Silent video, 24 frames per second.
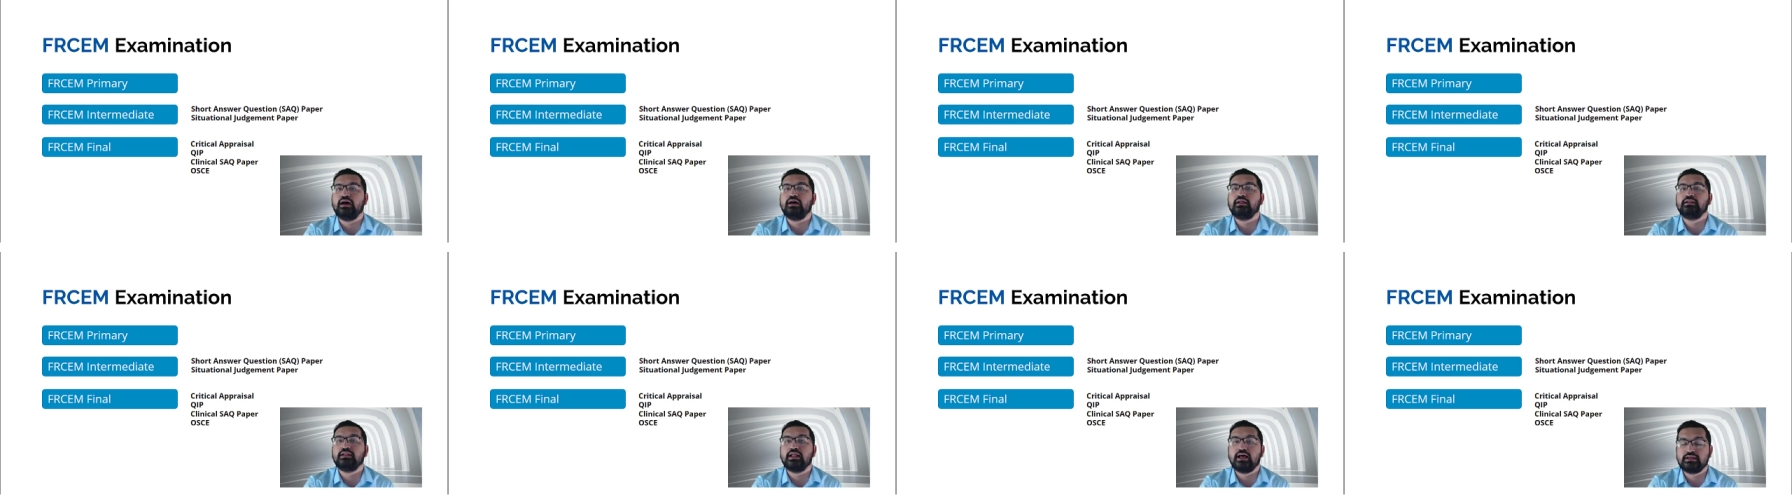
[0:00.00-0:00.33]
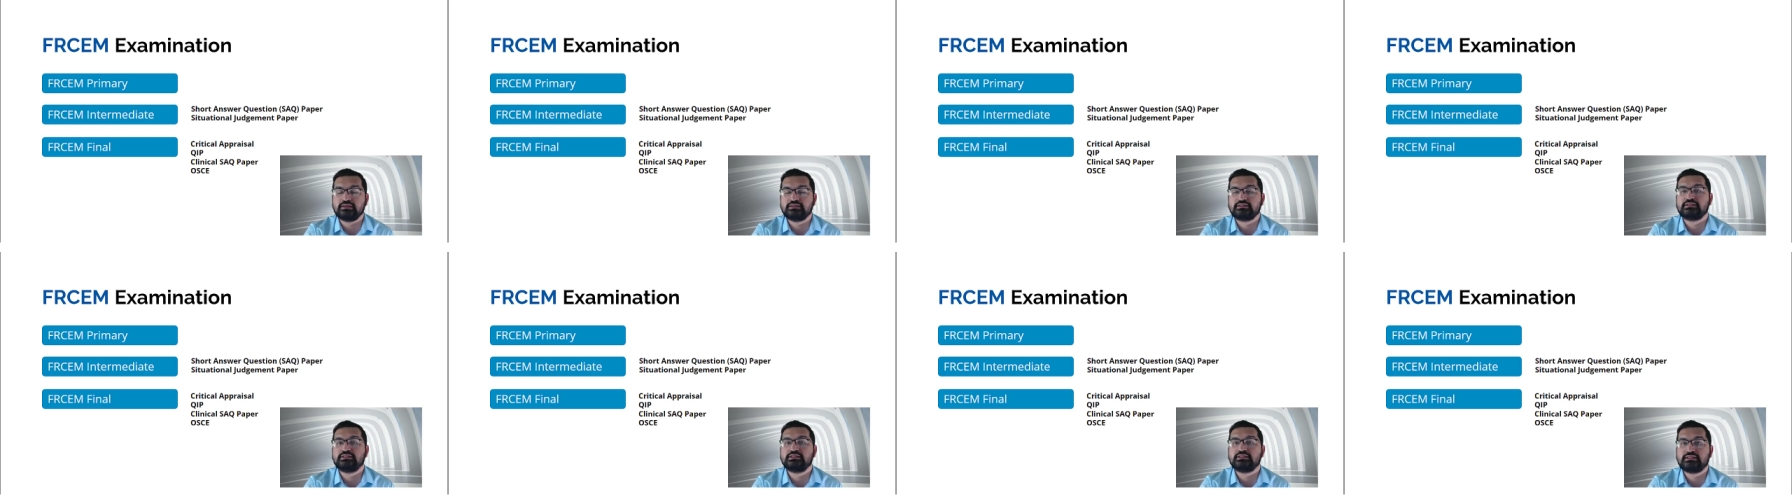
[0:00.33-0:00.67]

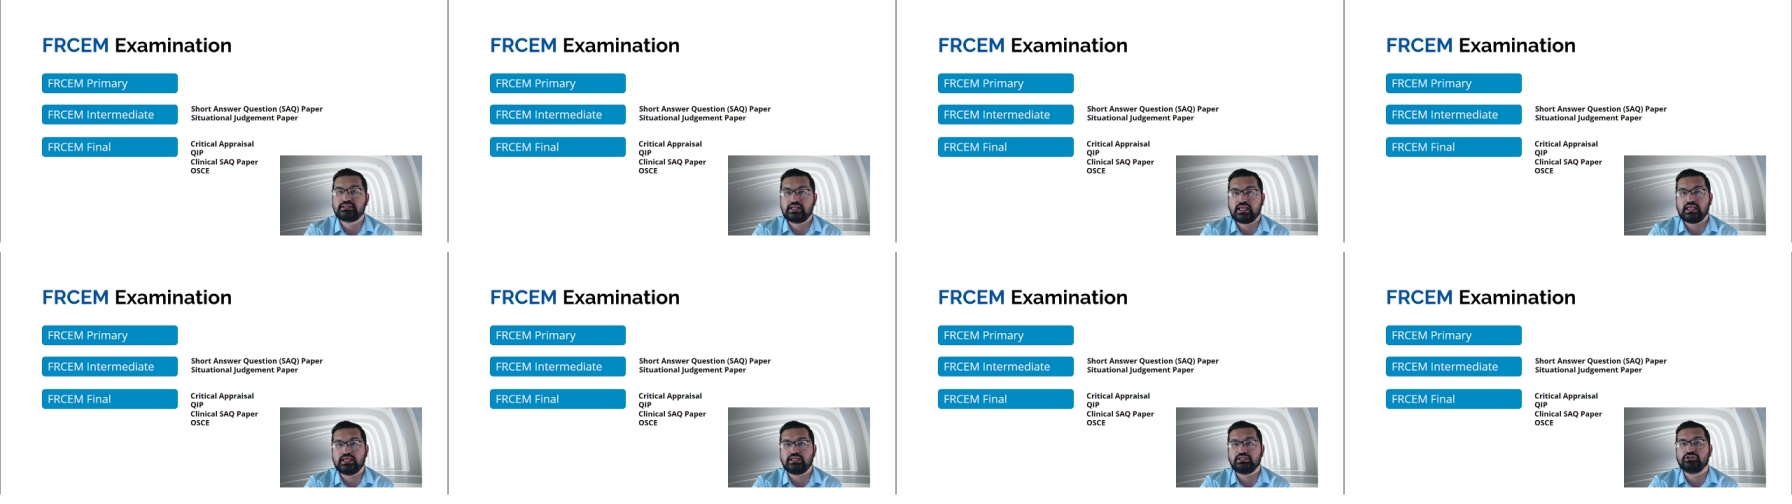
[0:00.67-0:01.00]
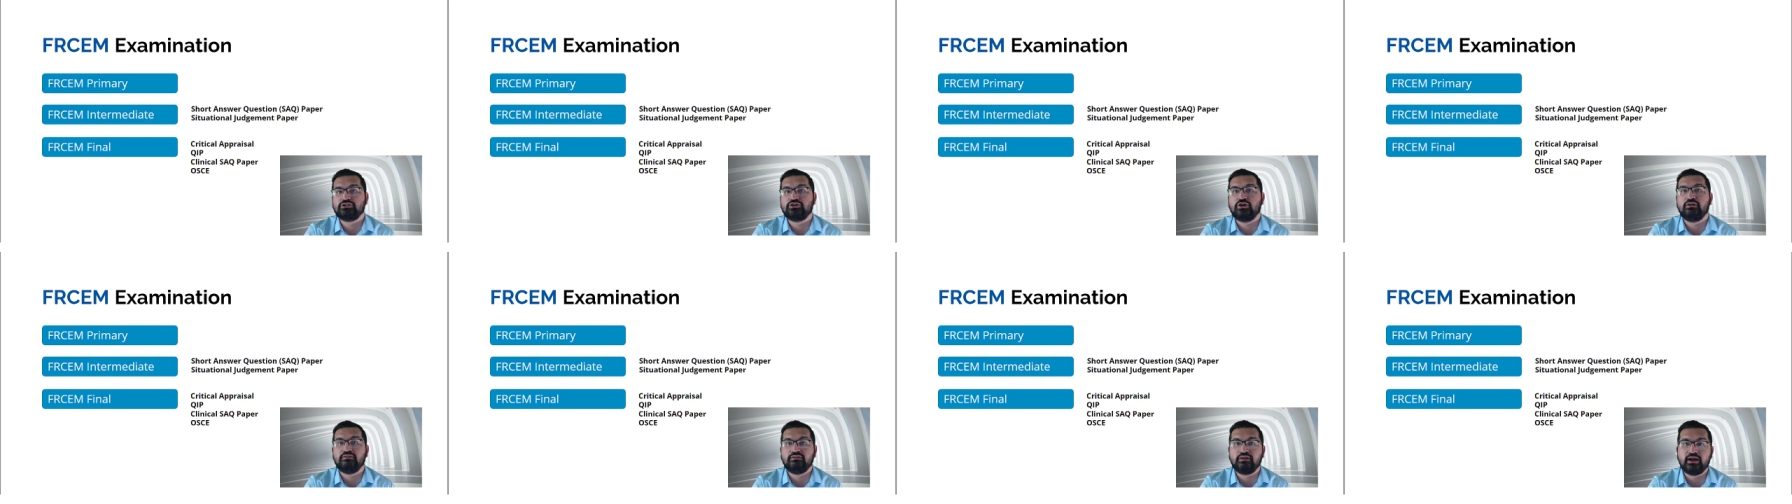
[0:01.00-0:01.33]
last stage
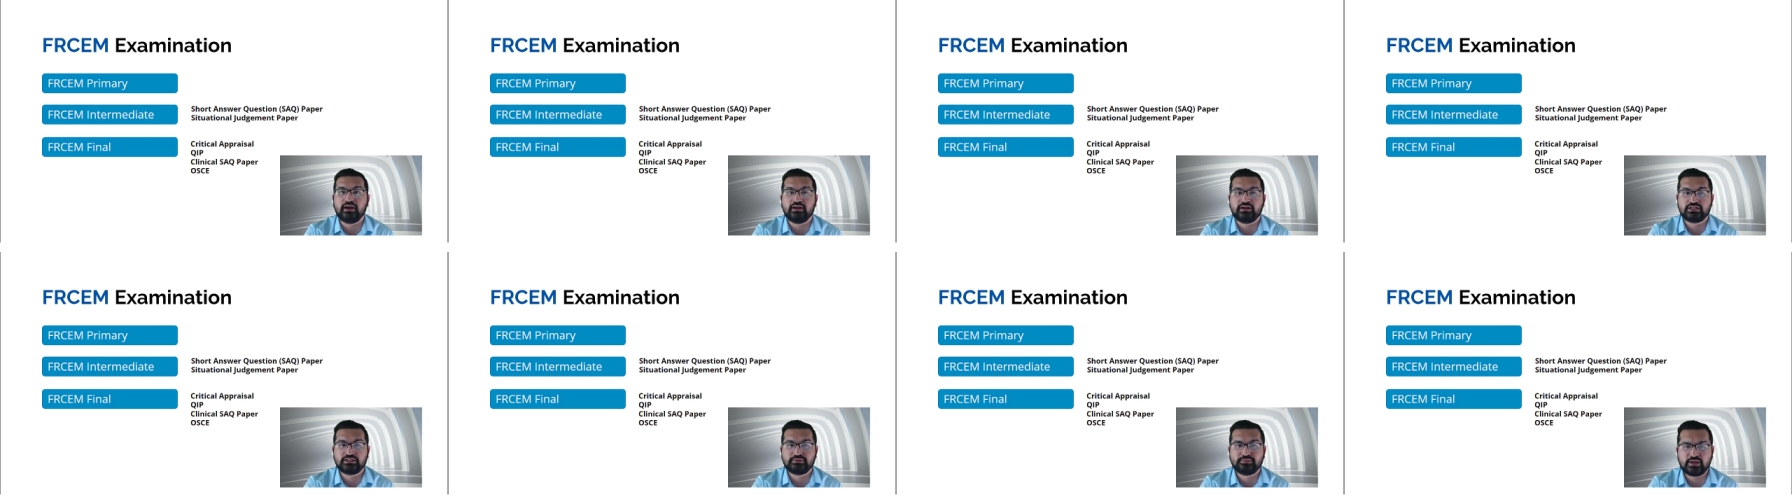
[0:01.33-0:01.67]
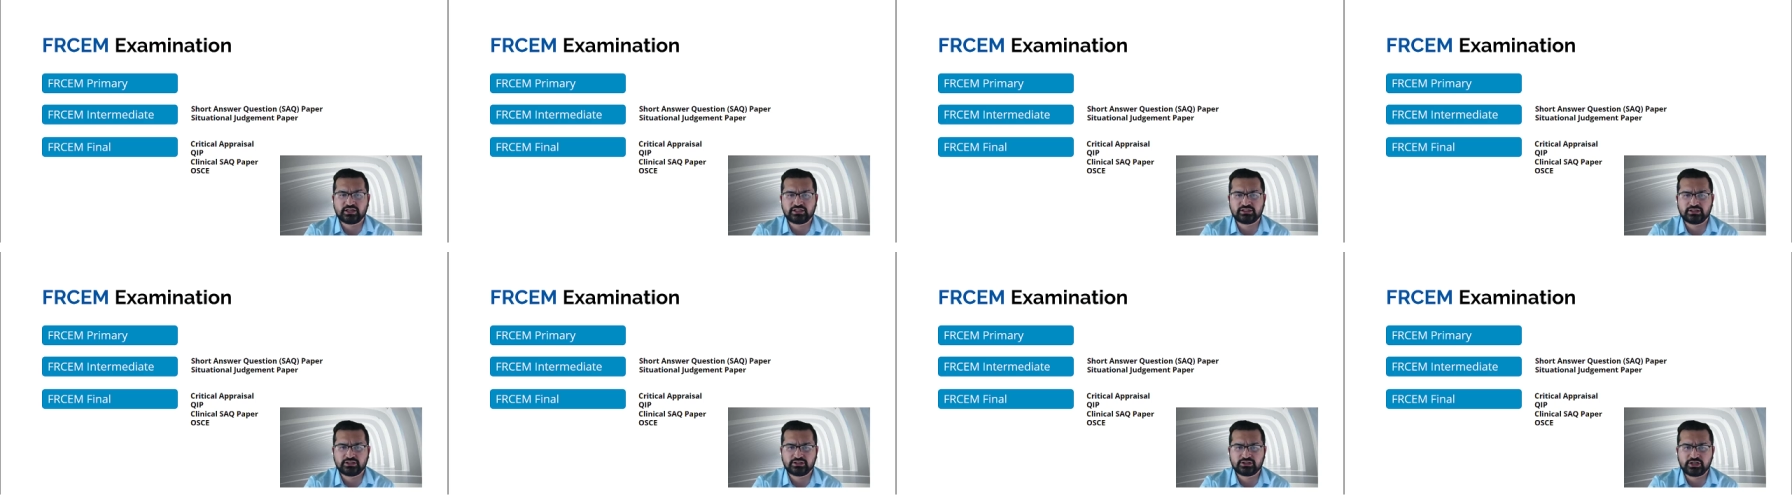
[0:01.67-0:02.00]
of higher
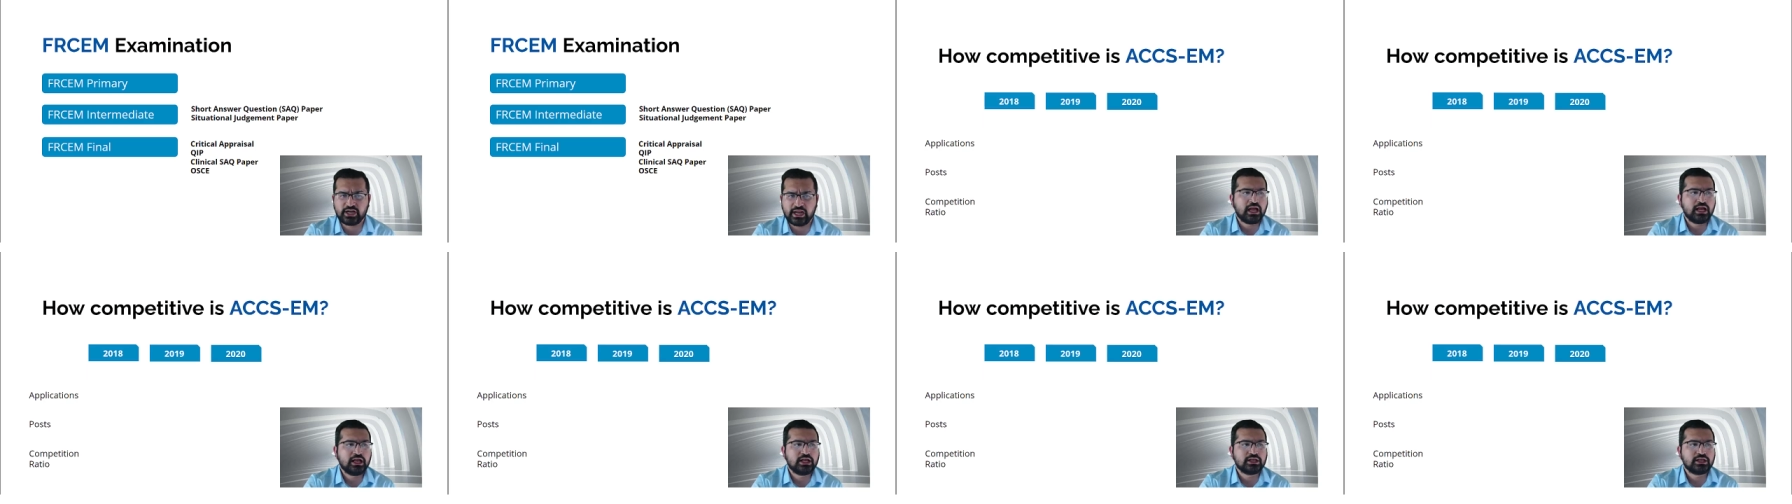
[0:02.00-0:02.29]
specialty training.